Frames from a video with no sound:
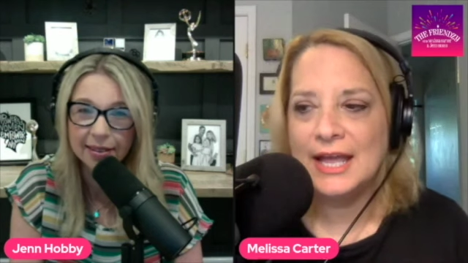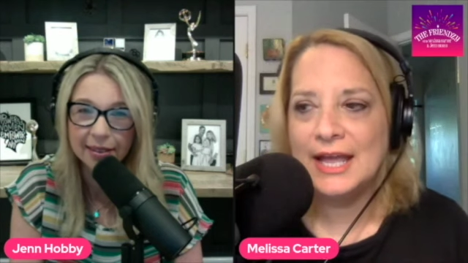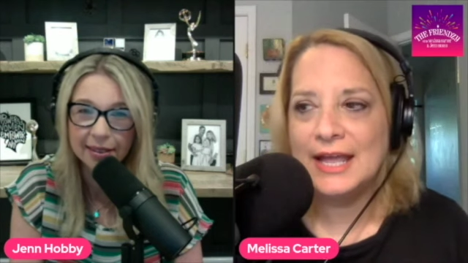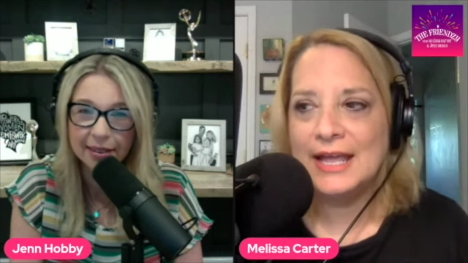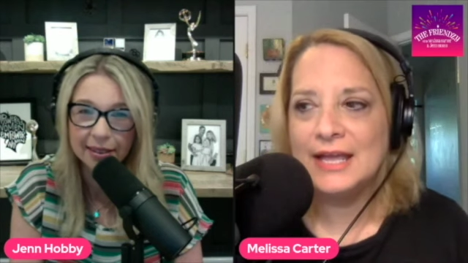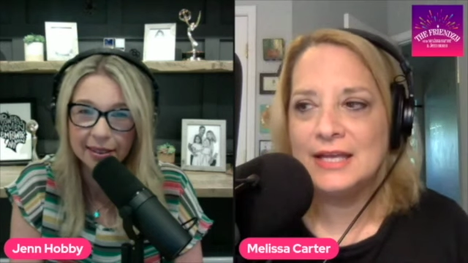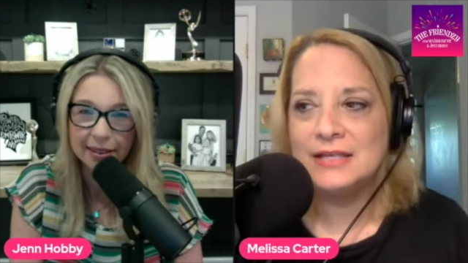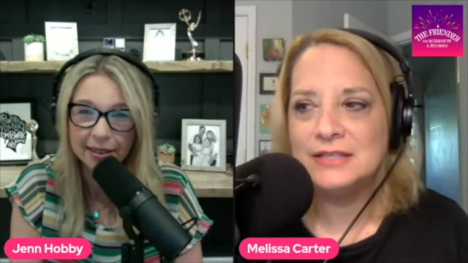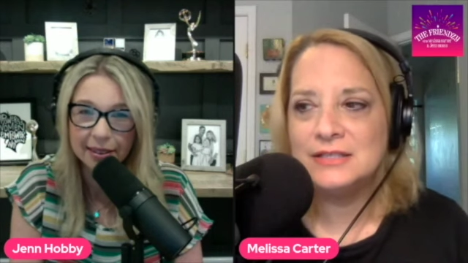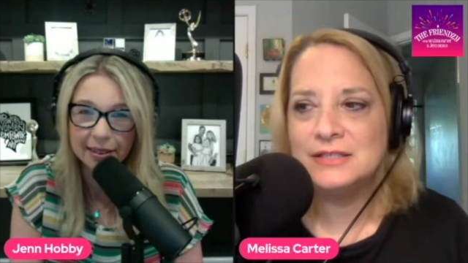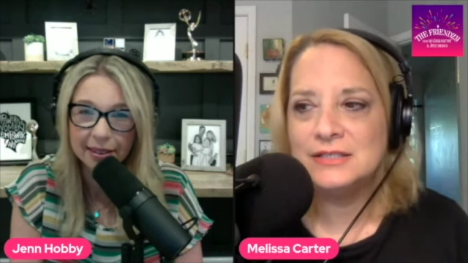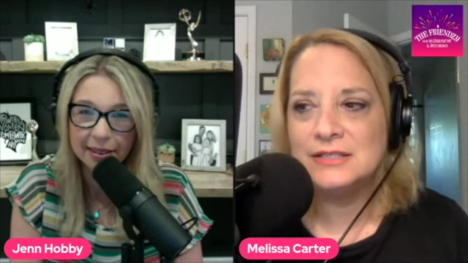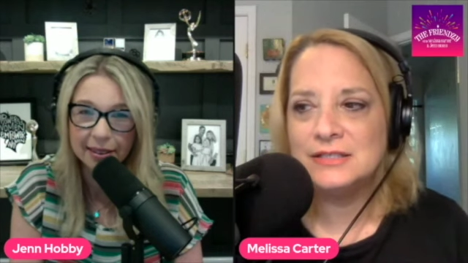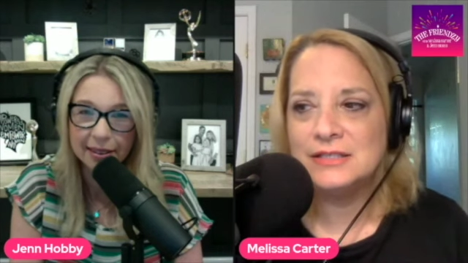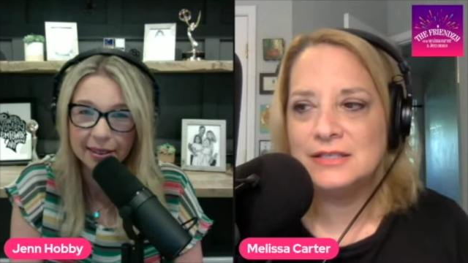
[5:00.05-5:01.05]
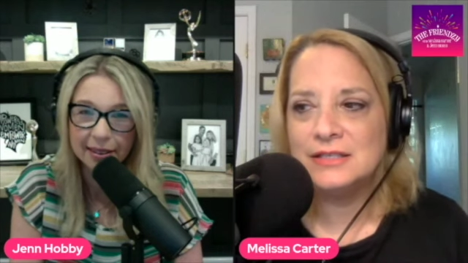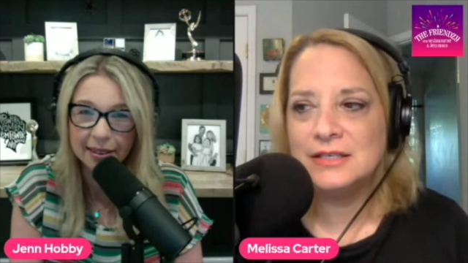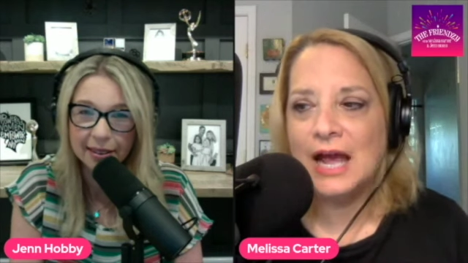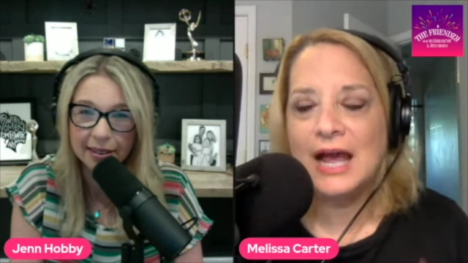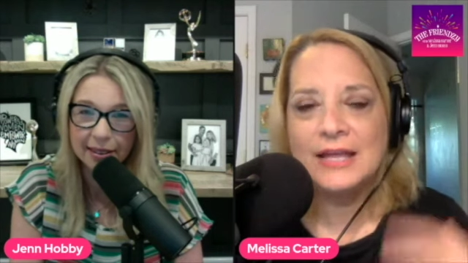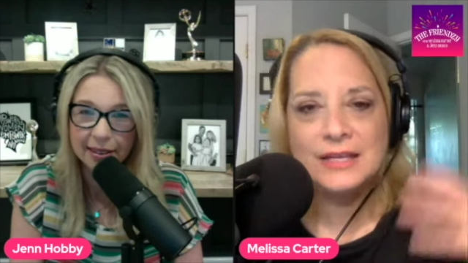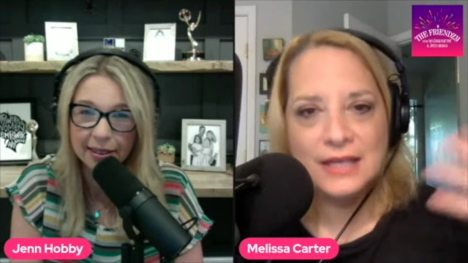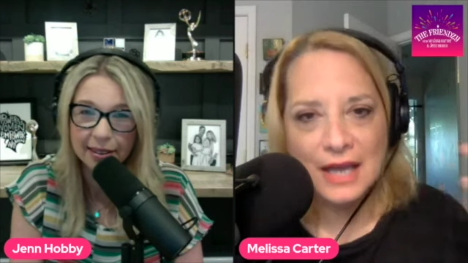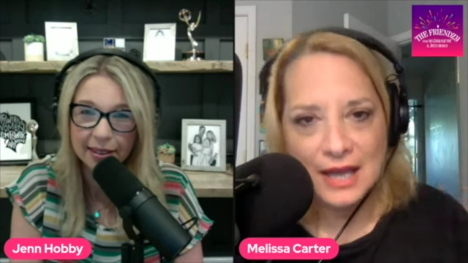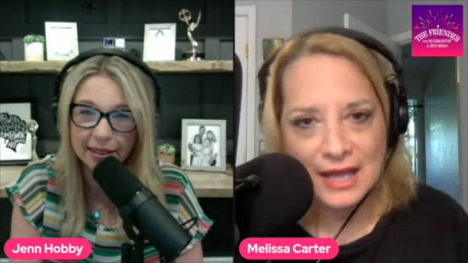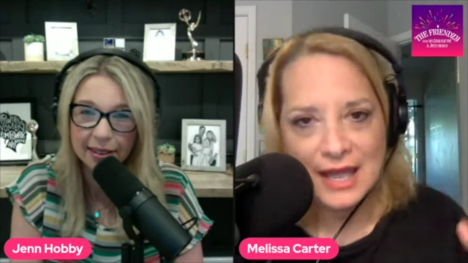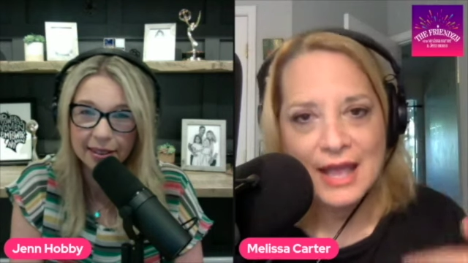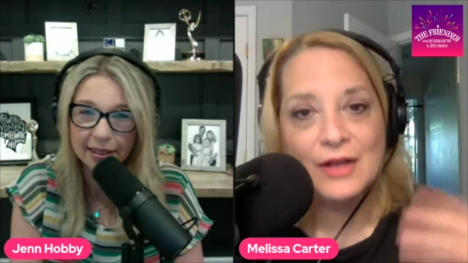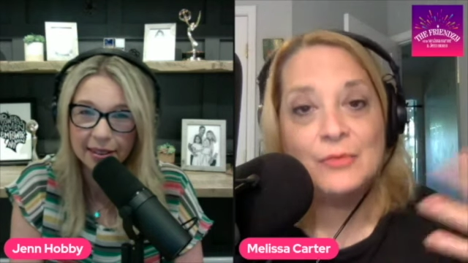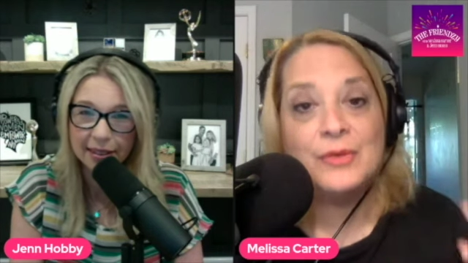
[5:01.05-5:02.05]
Speaker 1: And I
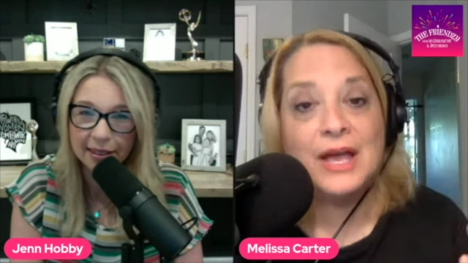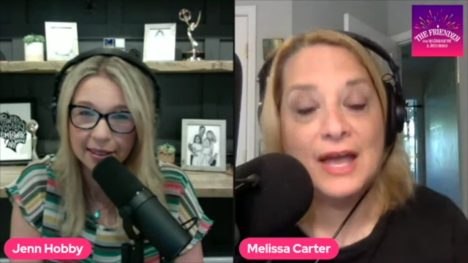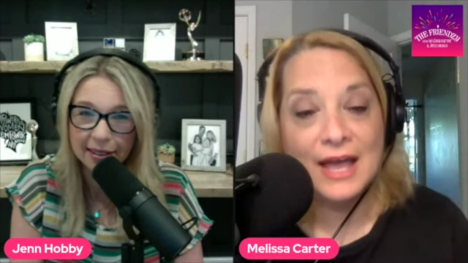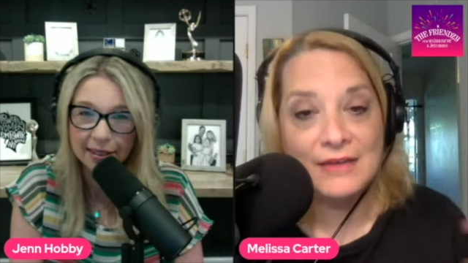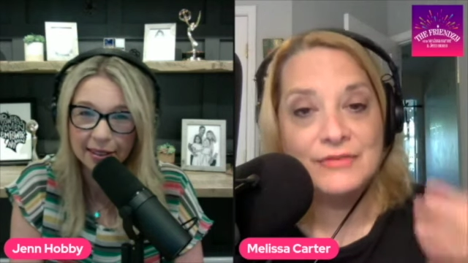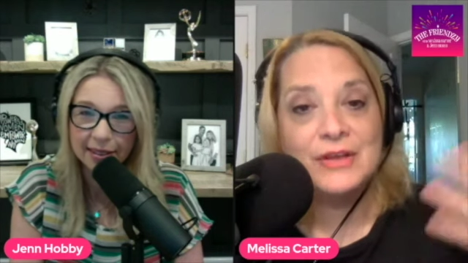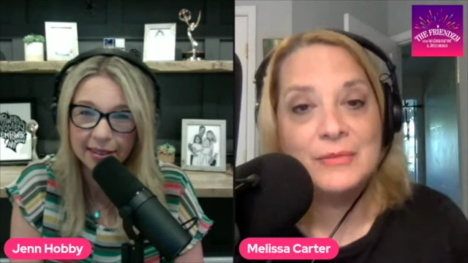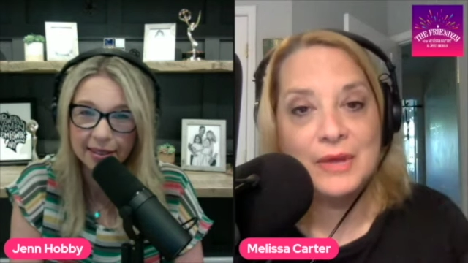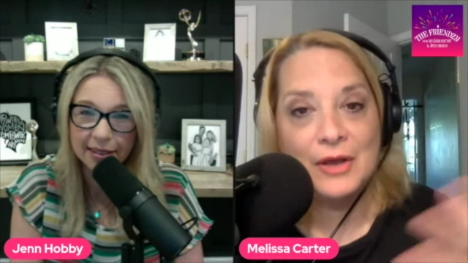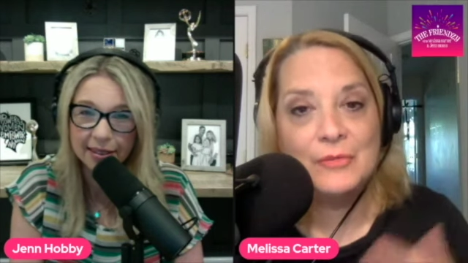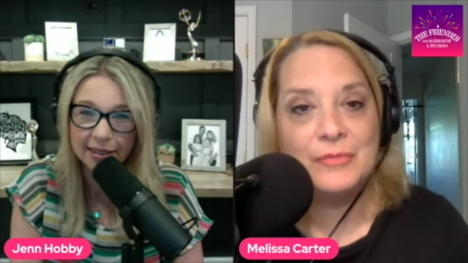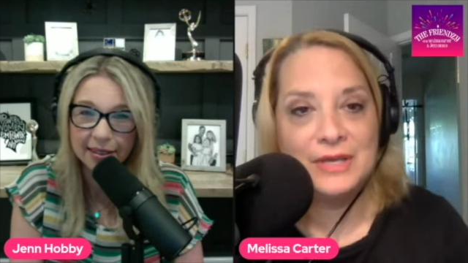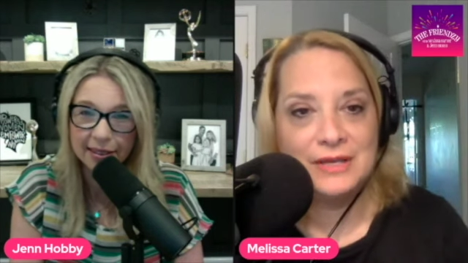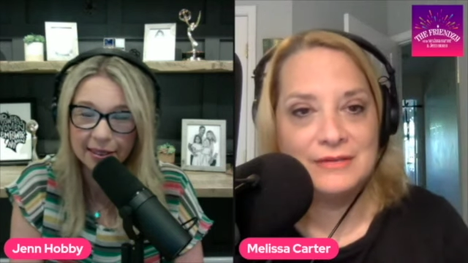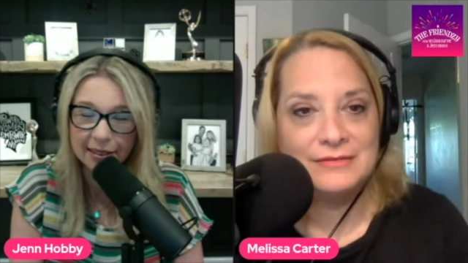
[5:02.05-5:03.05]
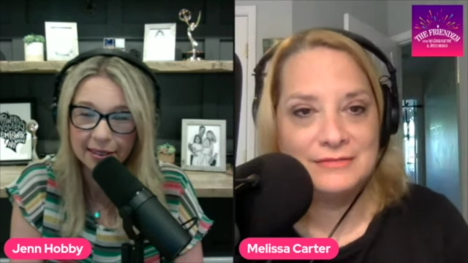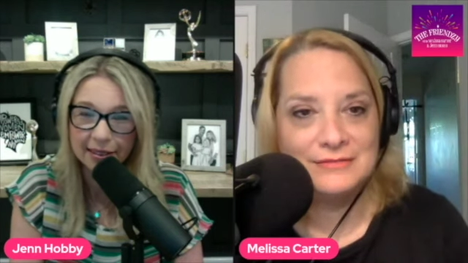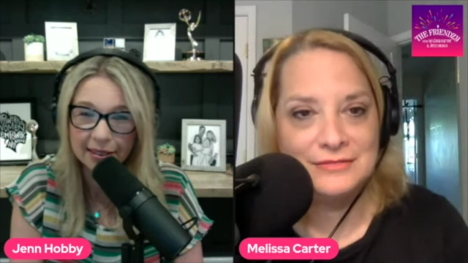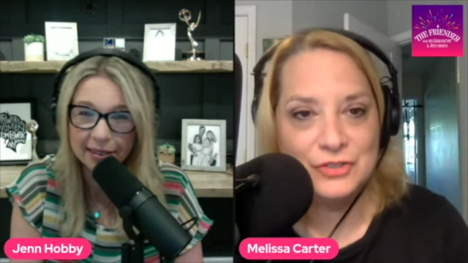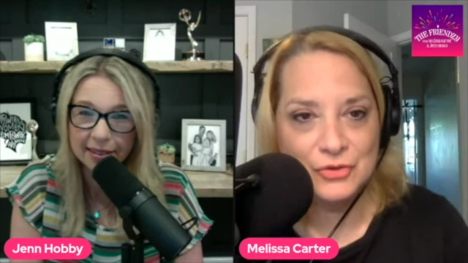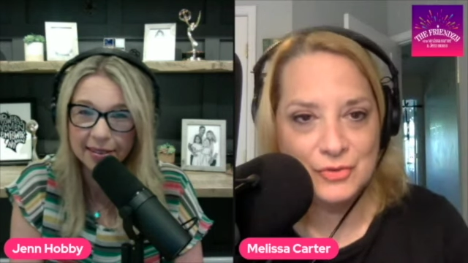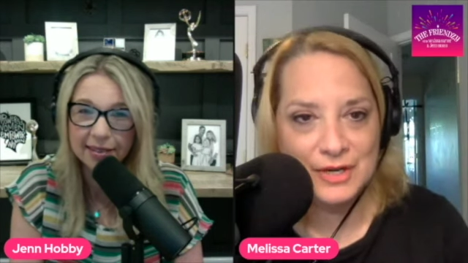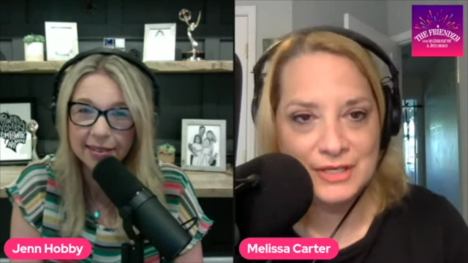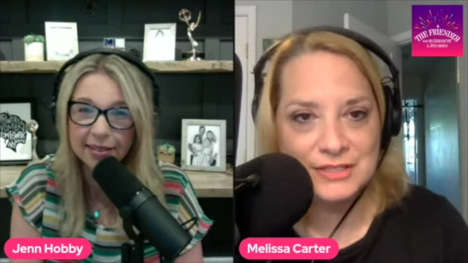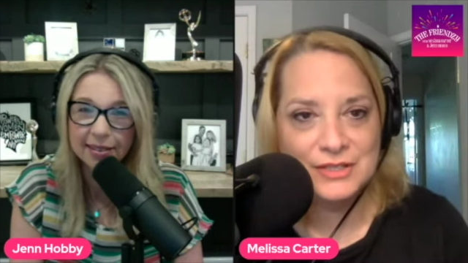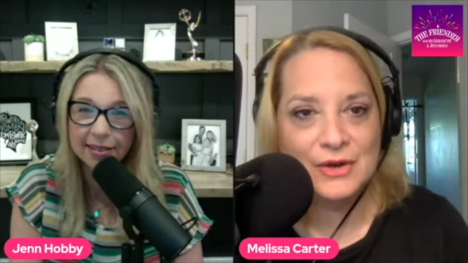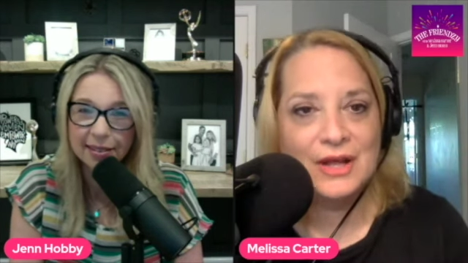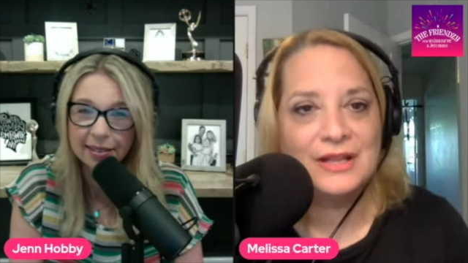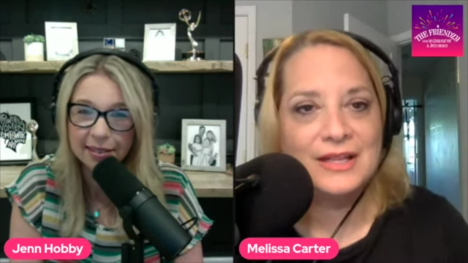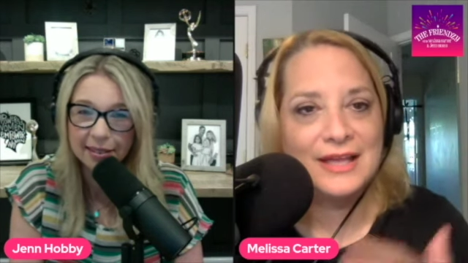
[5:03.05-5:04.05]
have him help me do it. So
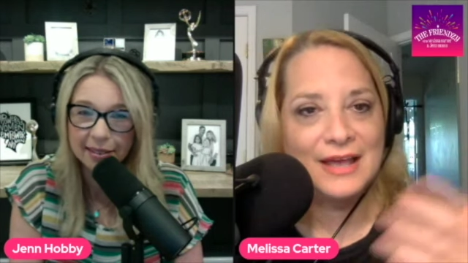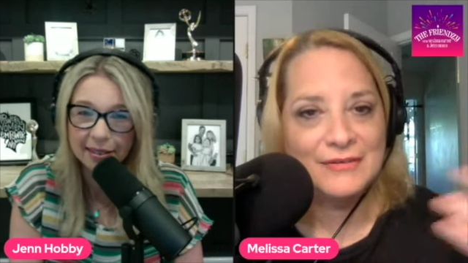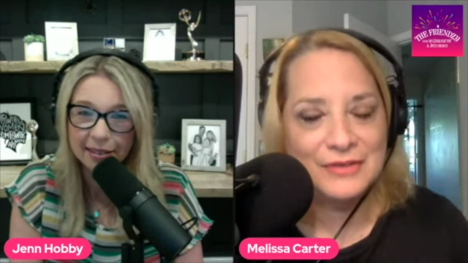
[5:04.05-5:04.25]
I'll have